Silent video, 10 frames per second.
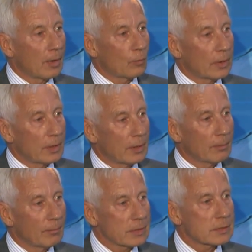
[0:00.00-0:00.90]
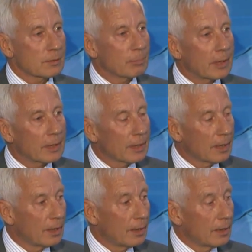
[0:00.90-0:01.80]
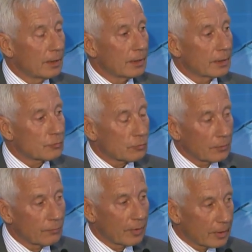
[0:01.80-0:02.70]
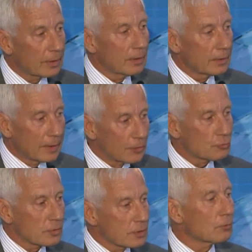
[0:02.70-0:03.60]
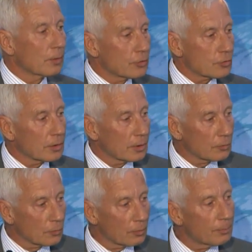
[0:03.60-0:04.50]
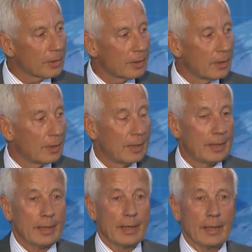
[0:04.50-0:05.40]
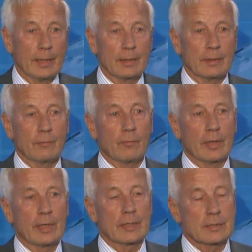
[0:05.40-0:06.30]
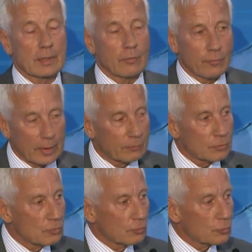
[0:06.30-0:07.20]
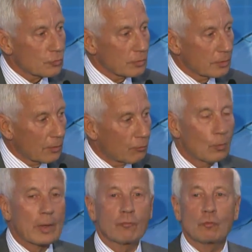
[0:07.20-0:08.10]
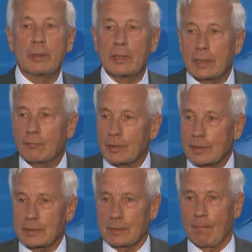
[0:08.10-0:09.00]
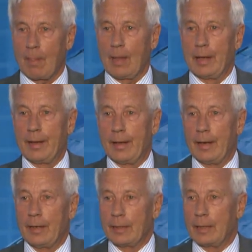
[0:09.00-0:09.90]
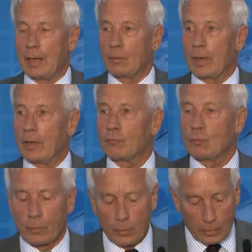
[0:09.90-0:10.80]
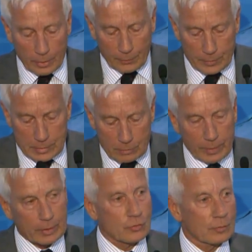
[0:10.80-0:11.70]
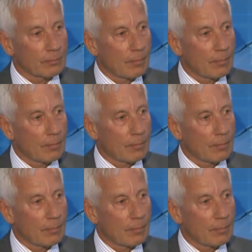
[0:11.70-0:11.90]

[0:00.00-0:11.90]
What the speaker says: we must be in a very dangerous situation here in Europe and very unsatisfactory solution. Therefore, we have to believe in it and we have to work in this direction.